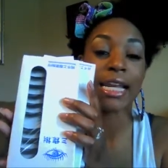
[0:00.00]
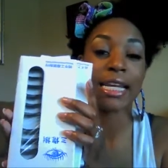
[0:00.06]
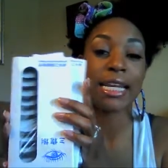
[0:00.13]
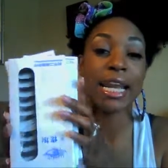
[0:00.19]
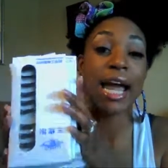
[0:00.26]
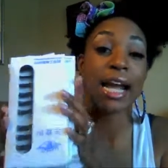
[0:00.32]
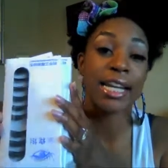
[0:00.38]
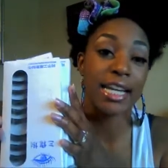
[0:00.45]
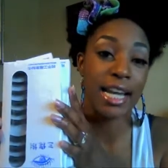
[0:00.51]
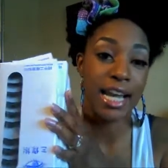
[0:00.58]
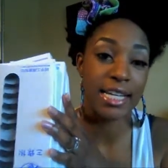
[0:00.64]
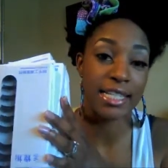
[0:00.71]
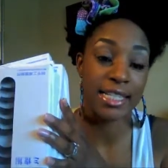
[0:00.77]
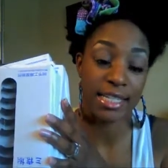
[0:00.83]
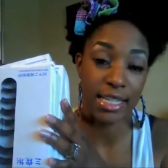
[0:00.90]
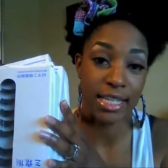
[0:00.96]

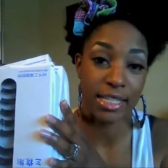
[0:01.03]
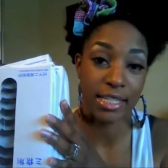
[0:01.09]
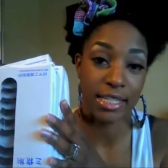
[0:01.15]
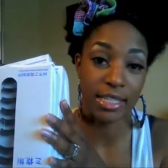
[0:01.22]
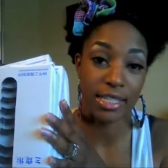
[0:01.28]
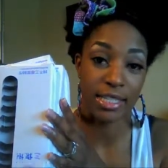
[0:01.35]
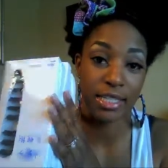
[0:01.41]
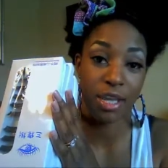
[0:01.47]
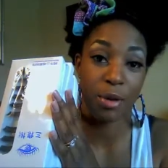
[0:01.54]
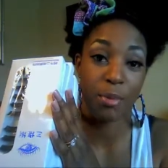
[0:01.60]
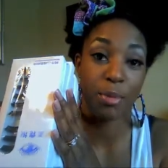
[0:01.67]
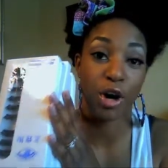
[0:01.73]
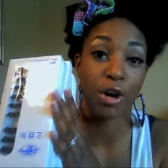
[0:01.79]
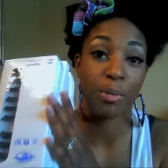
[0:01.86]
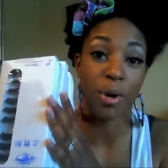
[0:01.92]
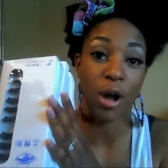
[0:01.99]
99 cents
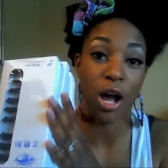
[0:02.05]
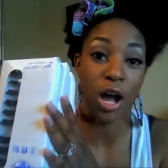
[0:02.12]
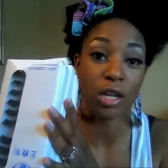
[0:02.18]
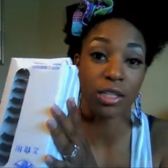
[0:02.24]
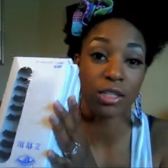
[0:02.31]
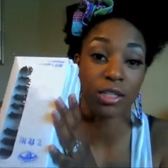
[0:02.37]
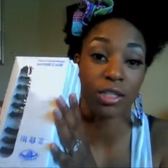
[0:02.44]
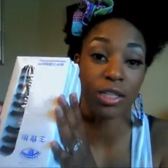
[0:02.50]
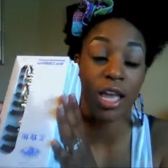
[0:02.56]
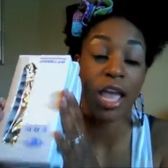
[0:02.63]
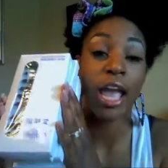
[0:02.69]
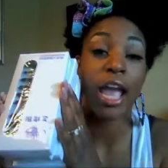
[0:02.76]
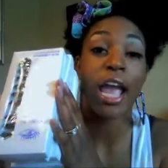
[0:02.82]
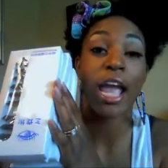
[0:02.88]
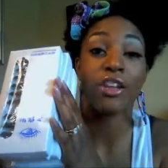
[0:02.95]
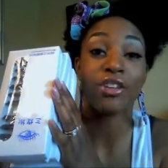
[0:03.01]
per box,
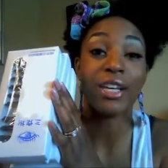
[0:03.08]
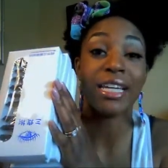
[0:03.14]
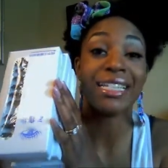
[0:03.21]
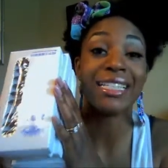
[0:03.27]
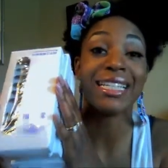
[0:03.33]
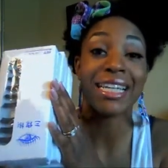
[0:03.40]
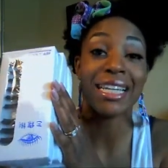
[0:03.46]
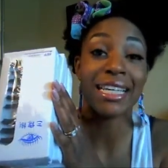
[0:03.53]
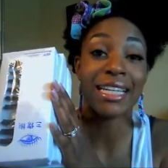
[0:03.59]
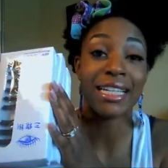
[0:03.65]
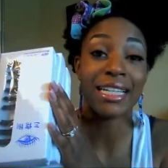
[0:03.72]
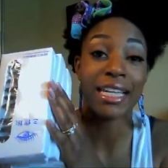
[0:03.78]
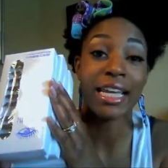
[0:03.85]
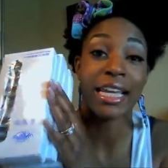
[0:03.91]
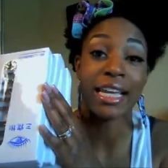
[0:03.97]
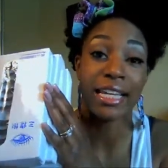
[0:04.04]
and you get
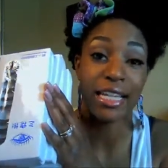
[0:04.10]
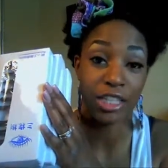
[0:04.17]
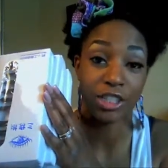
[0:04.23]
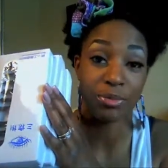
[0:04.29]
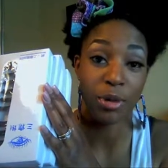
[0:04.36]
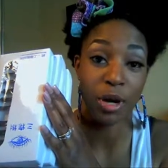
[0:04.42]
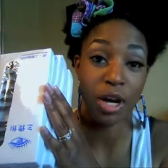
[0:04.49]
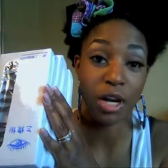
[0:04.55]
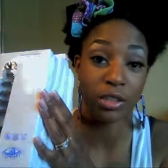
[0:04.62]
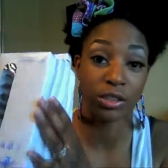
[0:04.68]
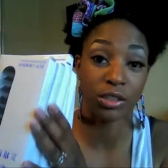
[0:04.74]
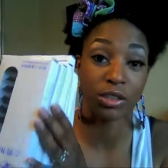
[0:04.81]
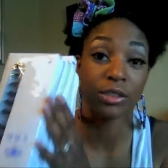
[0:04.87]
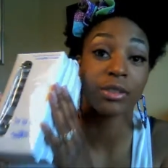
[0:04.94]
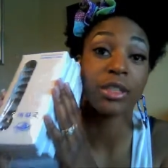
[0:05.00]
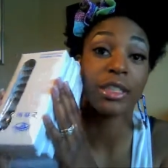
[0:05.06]
10 in each
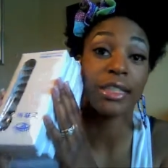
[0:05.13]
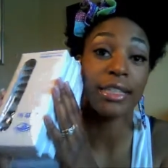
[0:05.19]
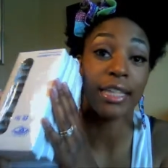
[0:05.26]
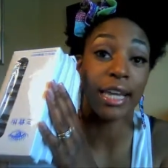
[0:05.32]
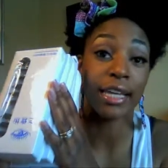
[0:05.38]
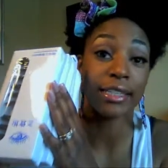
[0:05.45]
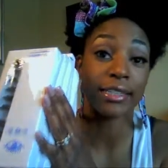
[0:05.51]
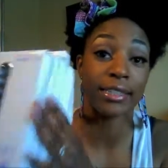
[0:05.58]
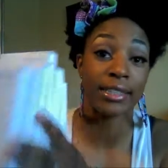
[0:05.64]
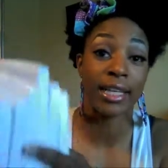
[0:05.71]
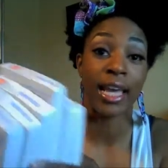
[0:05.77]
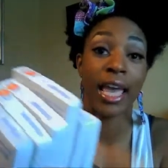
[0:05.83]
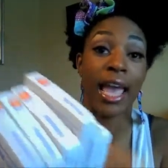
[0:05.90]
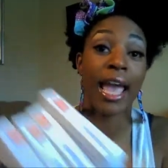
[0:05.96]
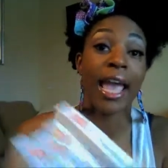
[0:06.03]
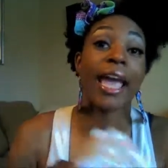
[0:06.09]
box. Yes,
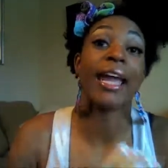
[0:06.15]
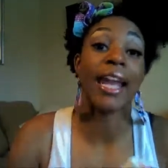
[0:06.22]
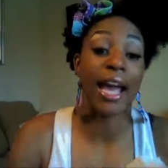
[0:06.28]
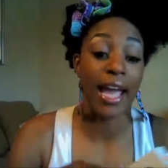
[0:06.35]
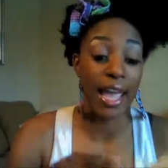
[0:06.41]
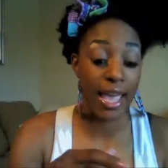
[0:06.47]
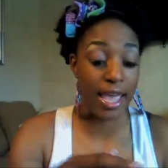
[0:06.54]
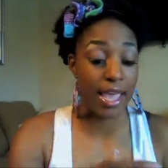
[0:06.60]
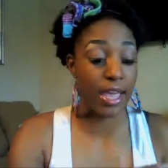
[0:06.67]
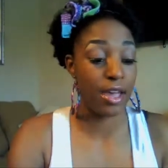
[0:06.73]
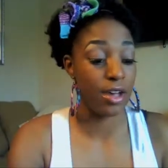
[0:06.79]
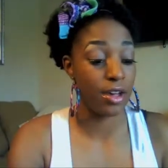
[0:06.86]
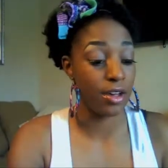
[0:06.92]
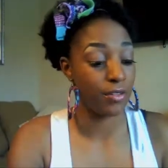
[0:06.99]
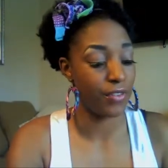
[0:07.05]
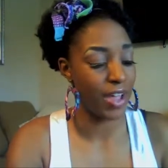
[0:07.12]
and I
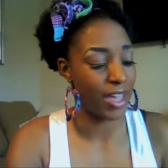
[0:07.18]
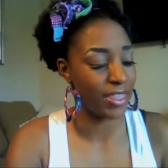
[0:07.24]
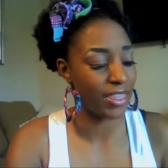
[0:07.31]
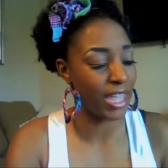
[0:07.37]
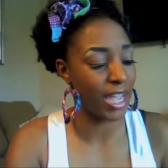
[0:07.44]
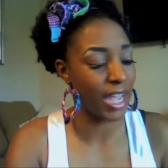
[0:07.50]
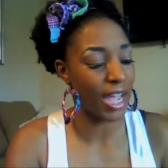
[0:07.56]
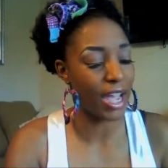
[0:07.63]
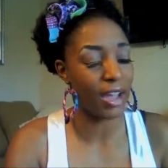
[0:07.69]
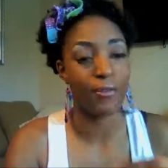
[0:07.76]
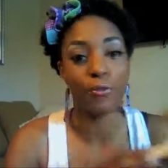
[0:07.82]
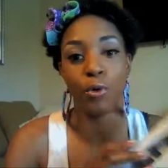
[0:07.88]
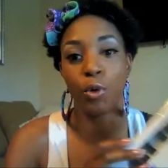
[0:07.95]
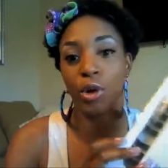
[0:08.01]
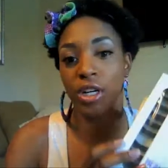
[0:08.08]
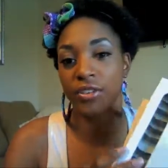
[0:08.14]
have, I think I got
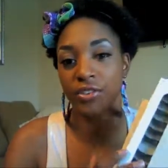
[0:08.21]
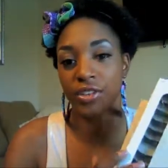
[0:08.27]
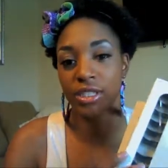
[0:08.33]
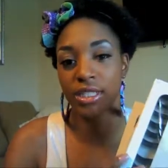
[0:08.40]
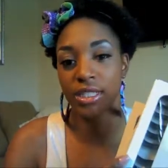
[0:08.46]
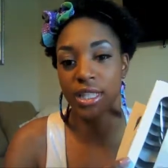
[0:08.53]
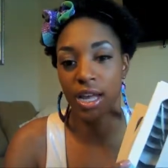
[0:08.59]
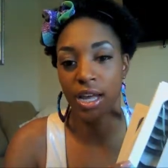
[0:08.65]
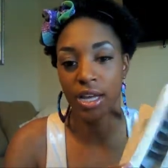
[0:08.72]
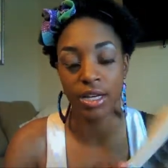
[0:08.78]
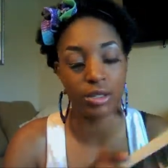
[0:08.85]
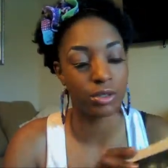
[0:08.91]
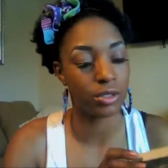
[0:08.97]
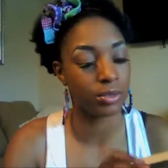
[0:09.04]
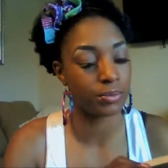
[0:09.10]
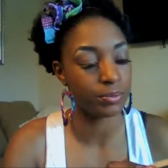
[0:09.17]
four different
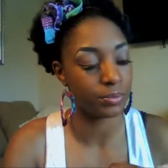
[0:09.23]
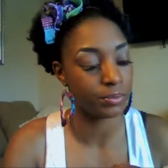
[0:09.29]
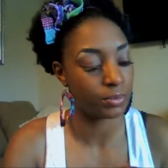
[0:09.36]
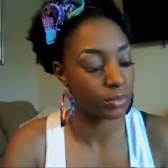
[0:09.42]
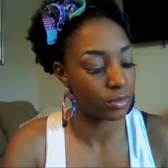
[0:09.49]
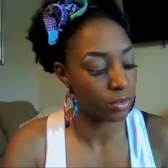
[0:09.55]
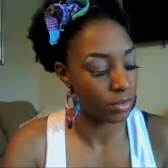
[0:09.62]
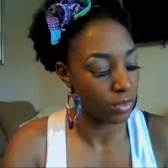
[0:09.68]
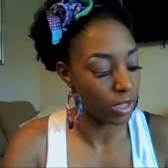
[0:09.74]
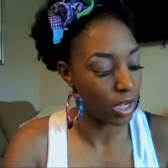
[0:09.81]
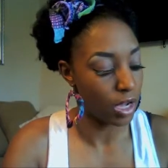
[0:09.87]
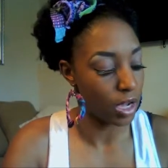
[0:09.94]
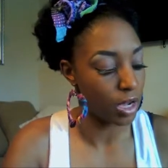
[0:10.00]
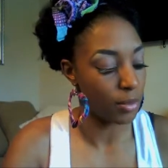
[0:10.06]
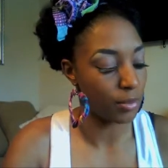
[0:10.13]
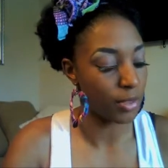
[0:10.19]
styles.
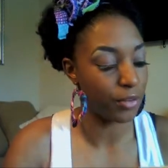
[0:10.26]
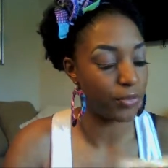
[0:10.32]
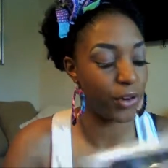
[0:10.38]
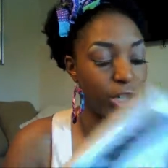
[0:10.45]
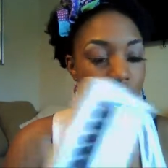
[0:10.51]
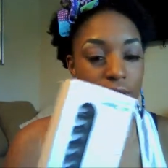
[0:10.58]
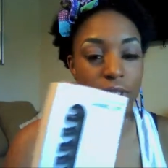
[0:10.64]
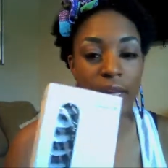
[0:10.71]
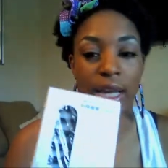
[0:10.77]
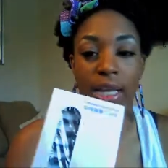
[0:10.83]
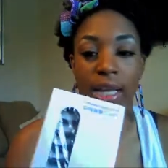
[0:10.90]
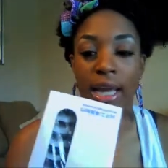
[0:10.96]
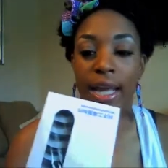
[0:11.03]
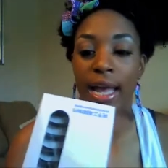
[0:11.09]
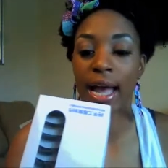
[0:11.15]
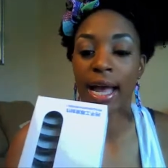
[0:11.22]
Um, the first style
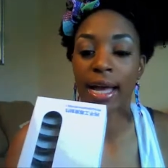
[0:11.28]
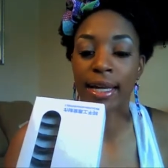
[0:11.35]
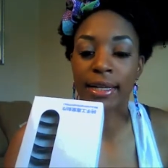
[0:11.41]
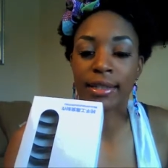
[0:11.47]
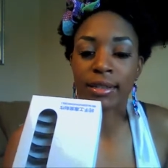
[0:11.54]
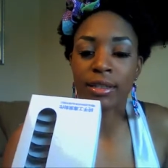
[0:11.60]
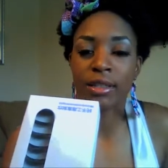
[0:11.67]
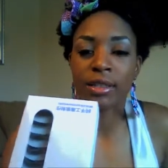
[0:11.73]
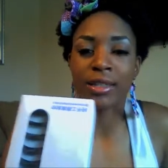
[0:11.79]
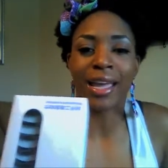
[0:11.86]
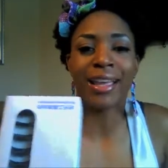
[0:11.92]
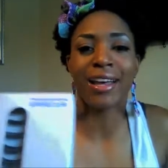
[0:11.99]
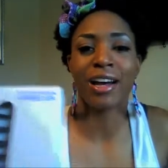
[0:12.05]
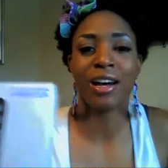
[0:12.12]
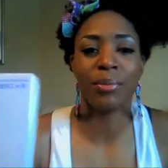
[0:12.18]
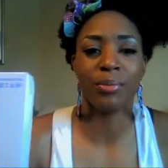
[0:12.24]
I got they
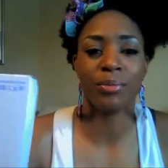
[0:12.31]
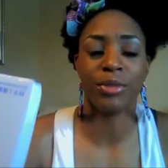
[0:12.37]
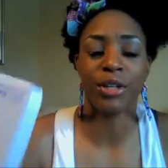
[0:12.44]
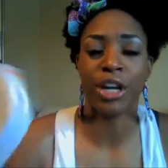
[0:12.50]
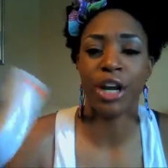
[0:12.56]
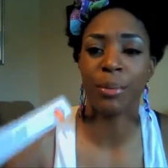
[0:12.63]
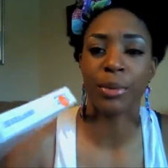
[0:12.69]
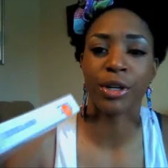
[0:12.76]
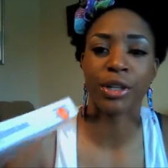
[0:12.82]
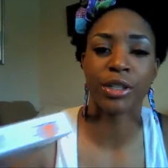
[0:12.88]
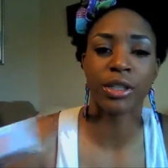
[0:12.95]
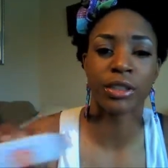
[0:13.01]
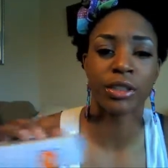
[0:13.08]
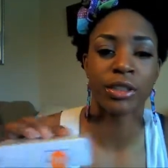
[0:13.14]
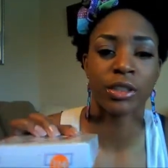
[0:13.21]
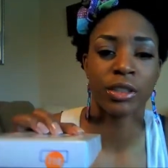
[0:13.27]
come numbered.
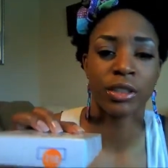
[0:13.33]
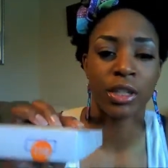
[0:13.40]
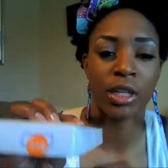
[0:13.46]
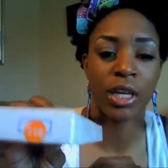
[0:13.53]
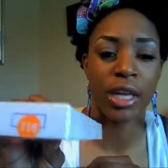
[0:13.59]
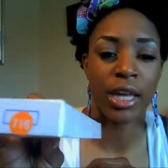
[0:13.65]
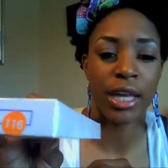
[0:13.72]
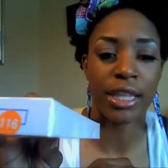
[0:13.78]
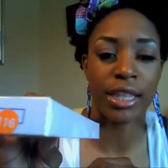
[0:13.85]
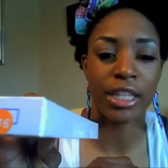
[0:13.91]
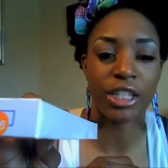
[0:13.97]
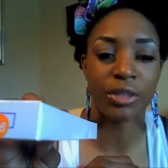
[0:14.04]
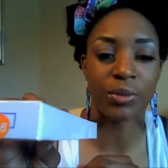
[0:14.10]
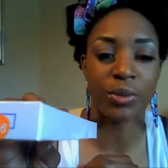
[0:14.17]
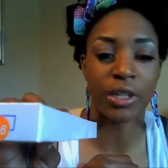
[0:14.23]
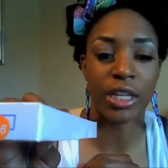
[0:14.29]
And
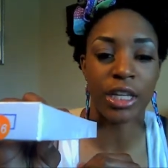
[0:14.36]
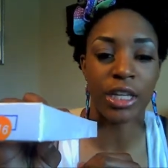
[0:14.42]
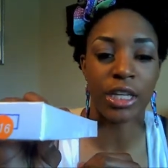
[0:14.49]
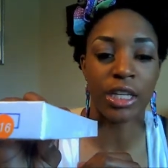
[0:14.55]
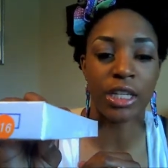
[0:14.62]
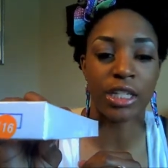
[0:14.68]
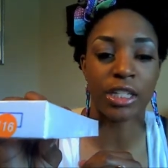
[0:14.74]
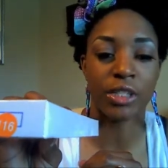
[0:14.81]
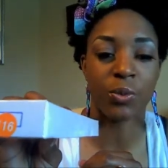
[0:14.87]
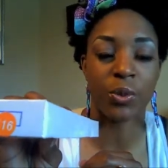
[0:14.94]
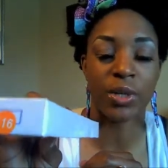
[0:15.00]
this one is